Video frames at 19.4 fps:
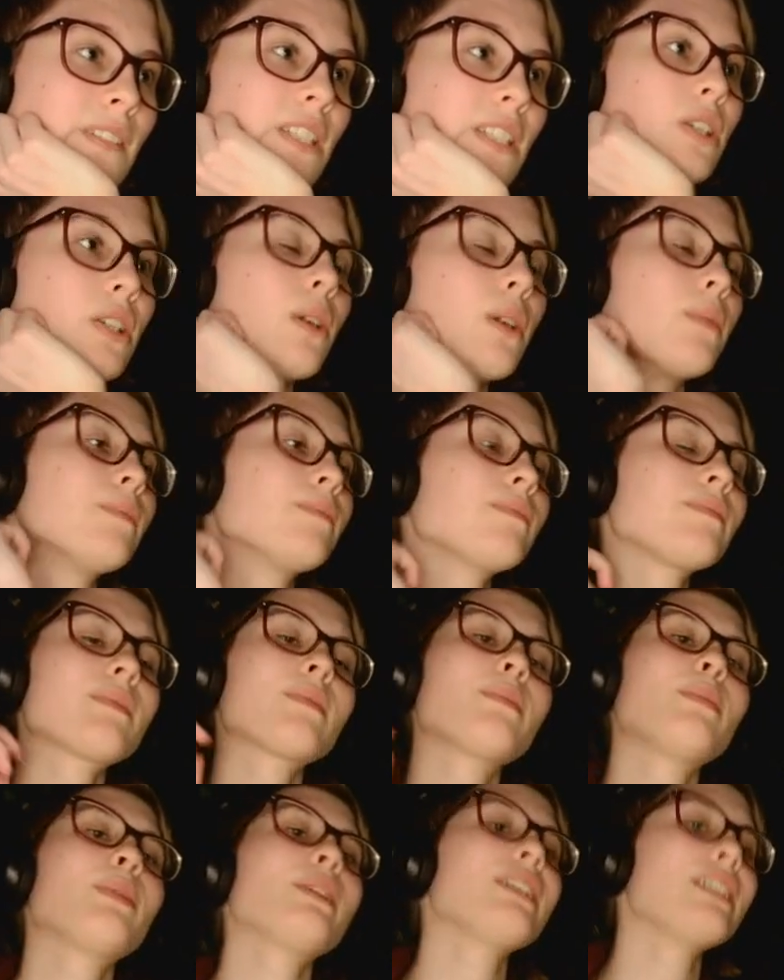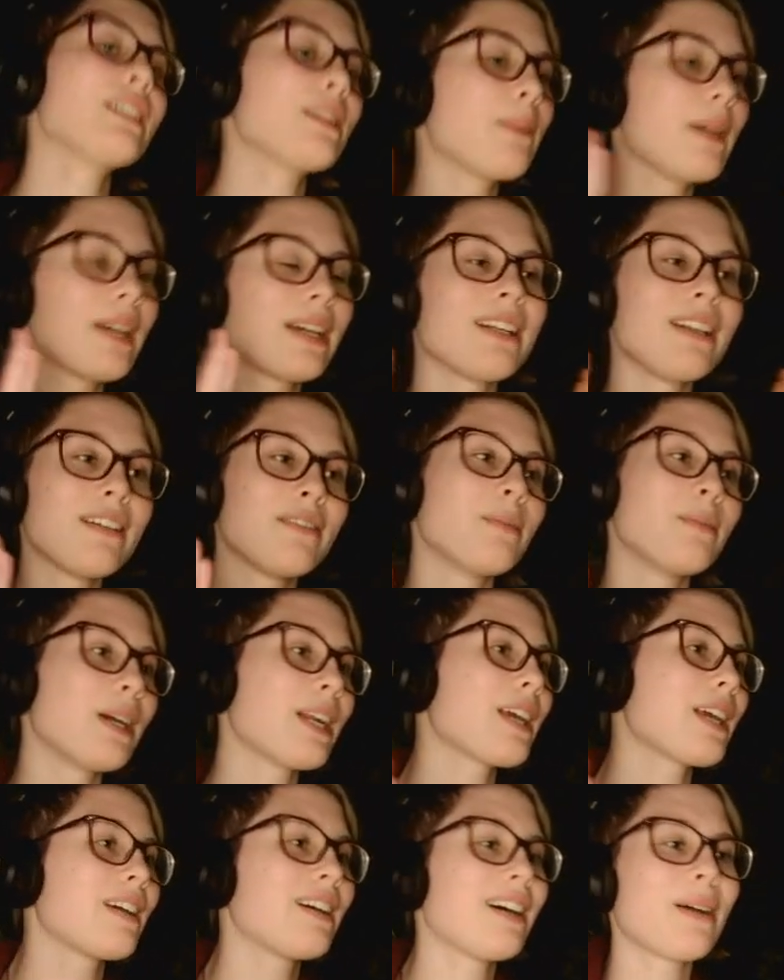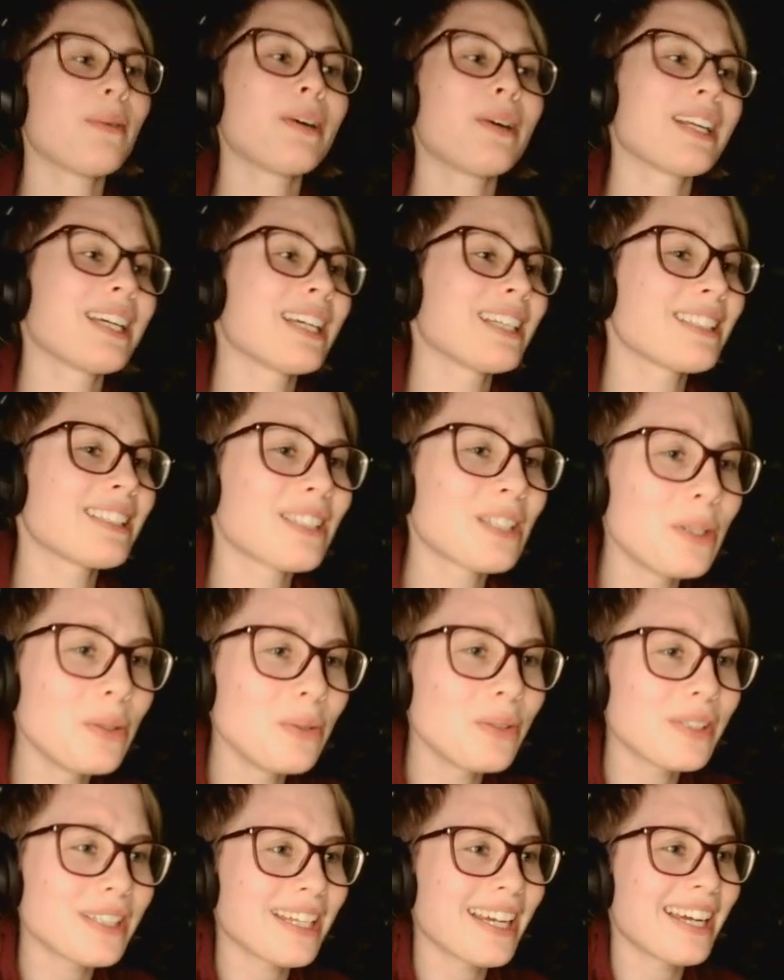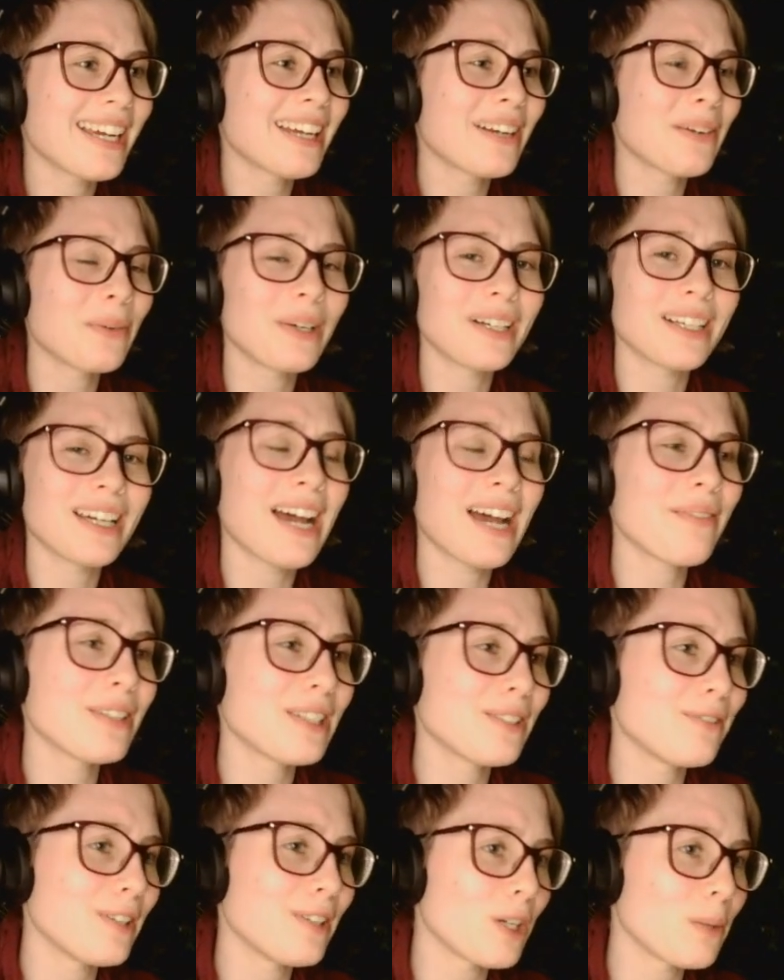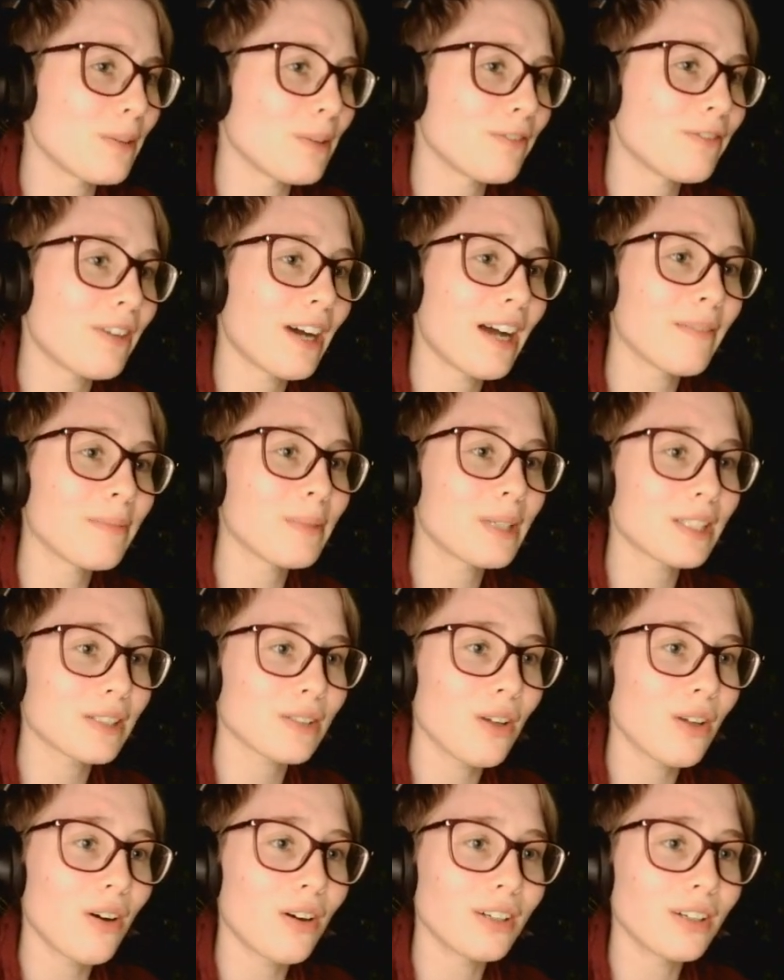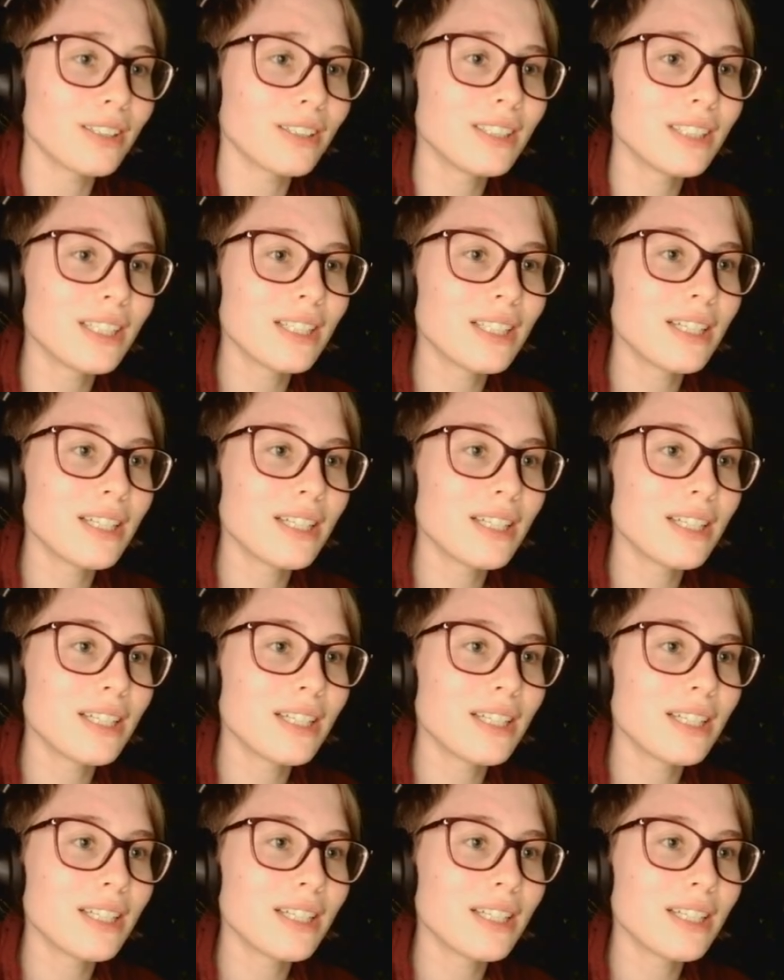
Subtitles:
Let's go. Please make enough money. I want to get to Tuesday. I don't want to have this video be 5 minutes long.